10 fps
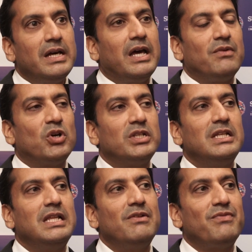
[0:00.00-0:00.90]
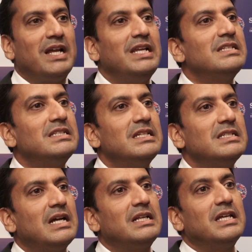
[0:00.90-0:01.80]
And what they then finally see
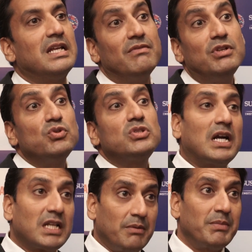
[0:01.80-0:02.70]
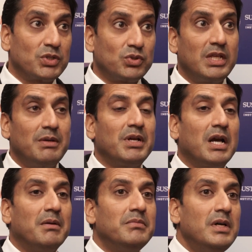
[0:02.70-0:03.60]
is that their revenue start coming, so they
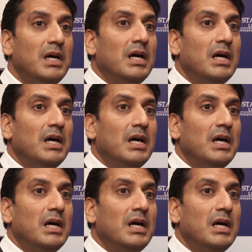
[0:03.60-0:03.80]
become